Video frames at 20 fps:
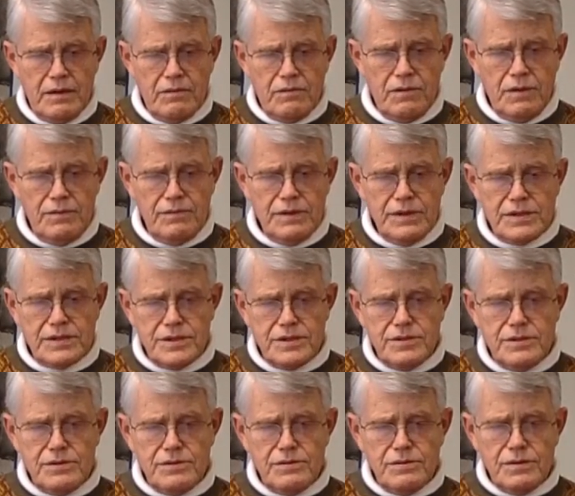What we
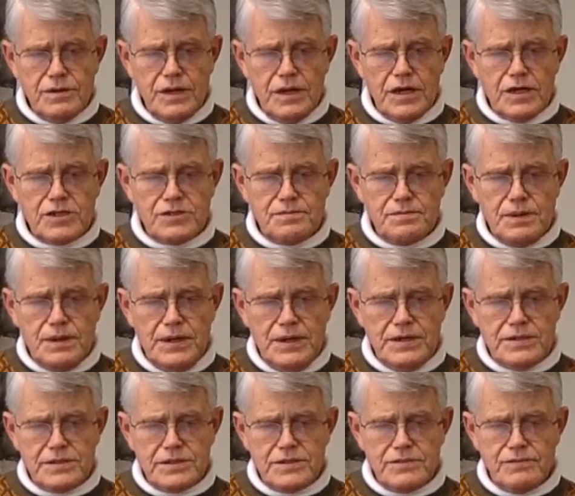do,
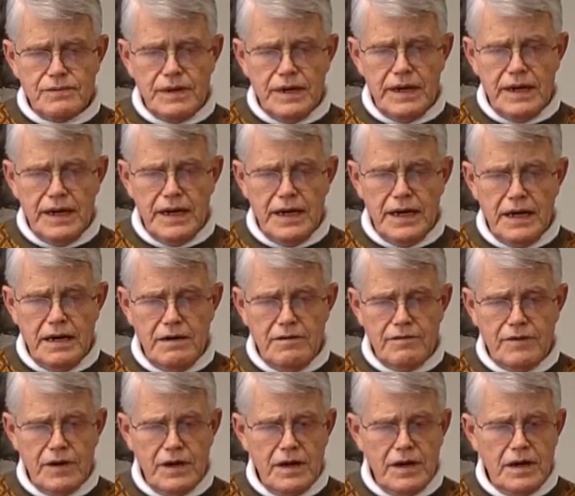experiences we have,
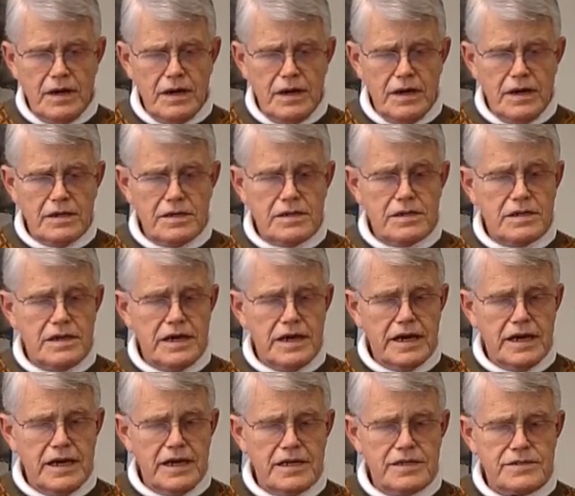
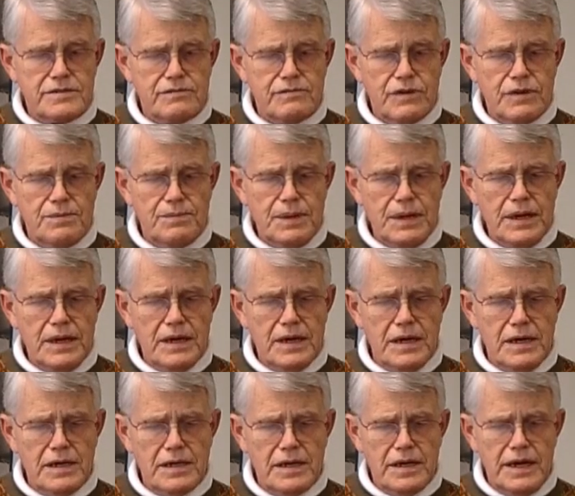undertakings we may
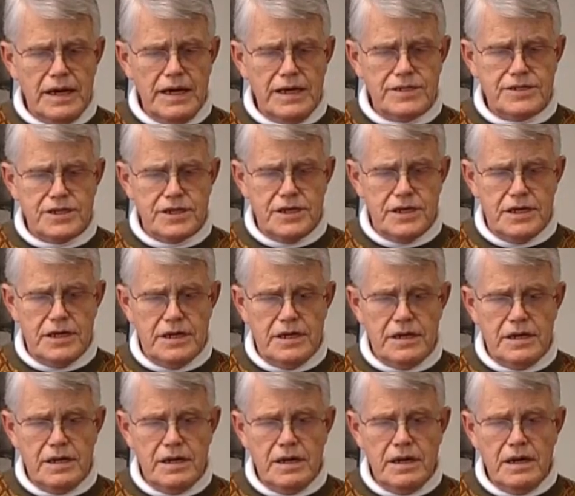engage in,
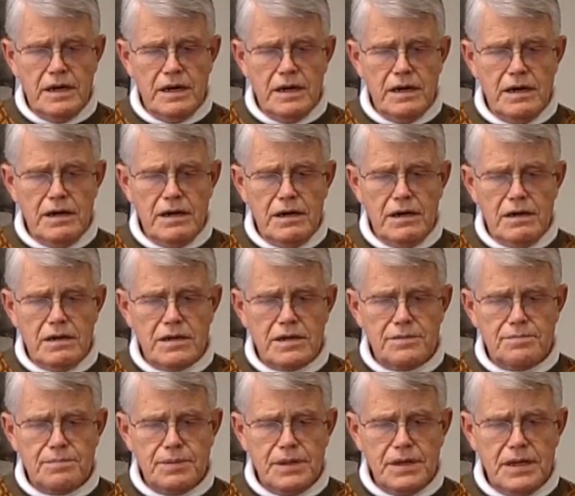all
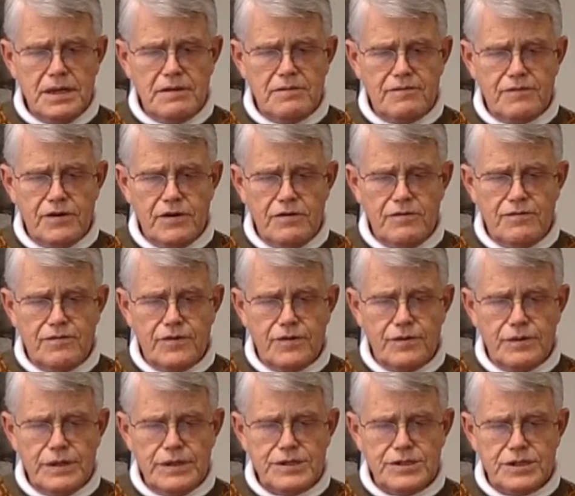depend for
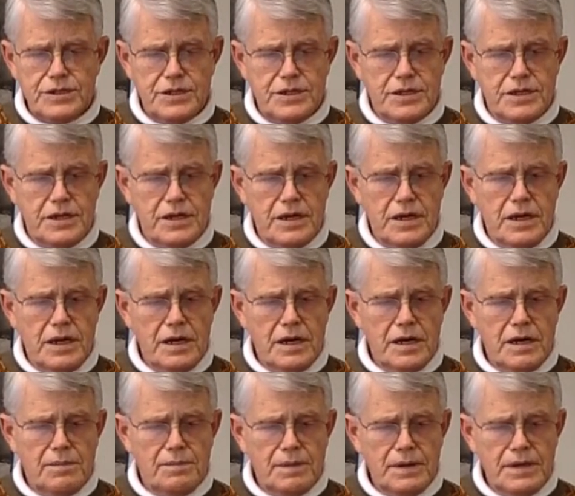fruition
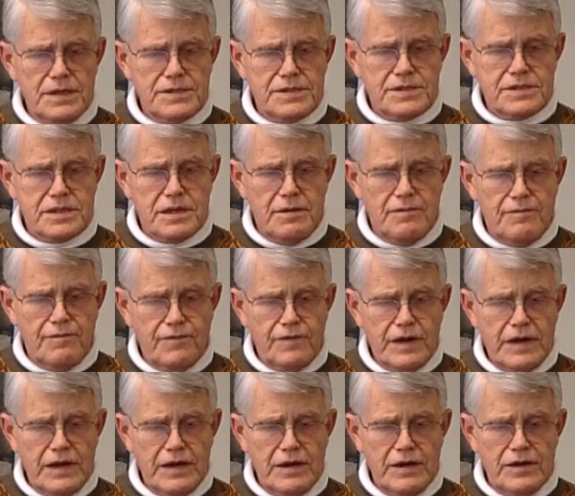upon some
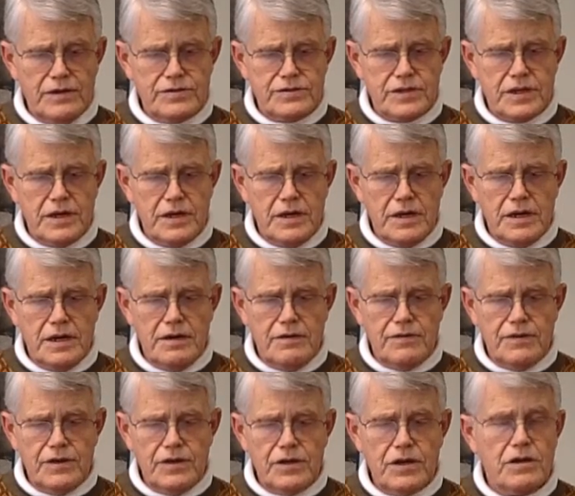phase of
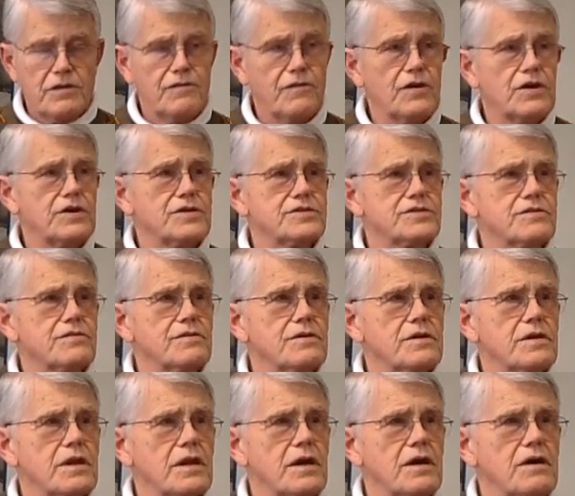the universal
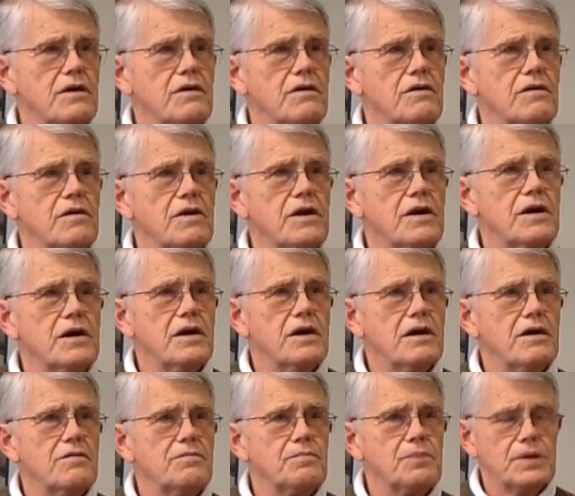law
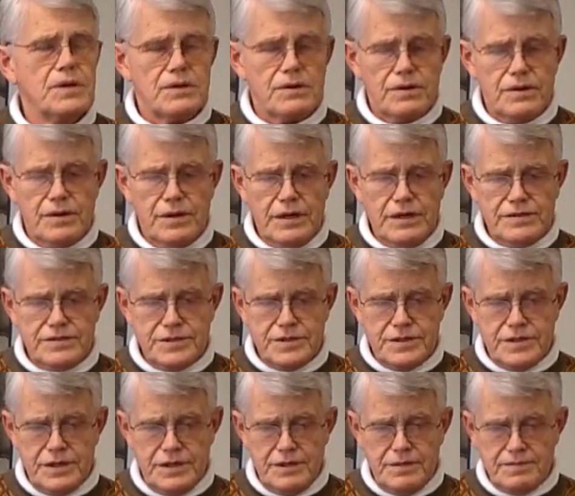of
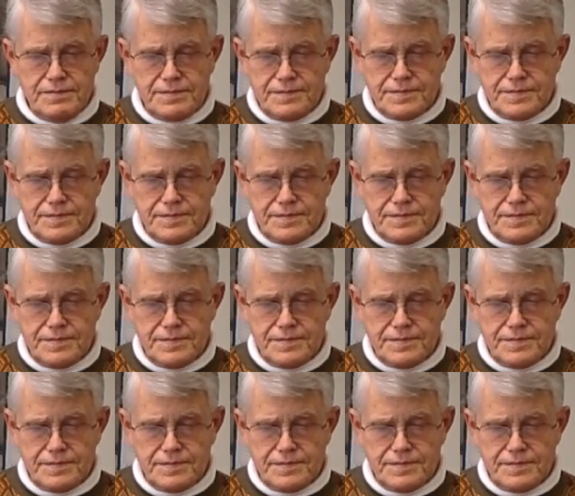periodicity.